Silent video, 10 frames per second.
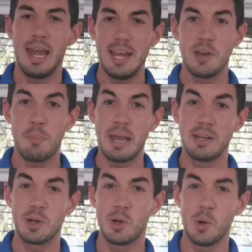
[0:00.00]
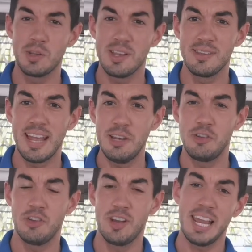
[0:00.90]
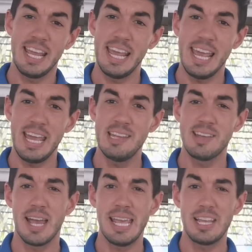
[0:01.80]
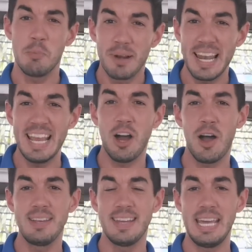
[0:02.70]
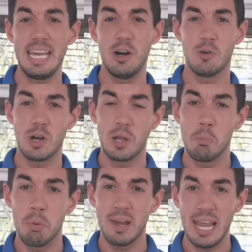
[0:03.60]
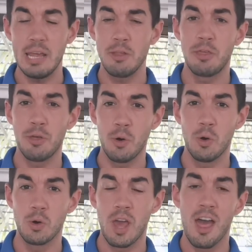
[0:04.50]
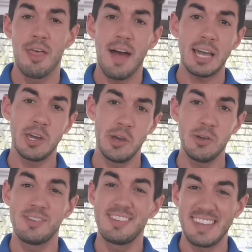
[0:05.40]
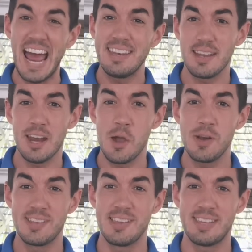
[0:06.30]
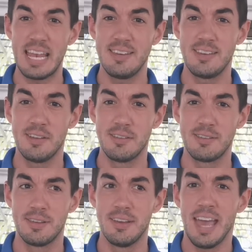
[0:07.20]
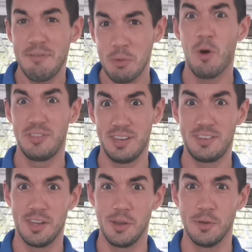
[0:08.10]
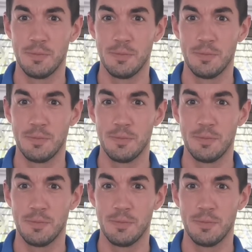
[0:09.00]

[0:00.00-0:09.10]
An independent clause essentially is a complete idea or a complete thought that could stand alone as a sentence if it wanted to.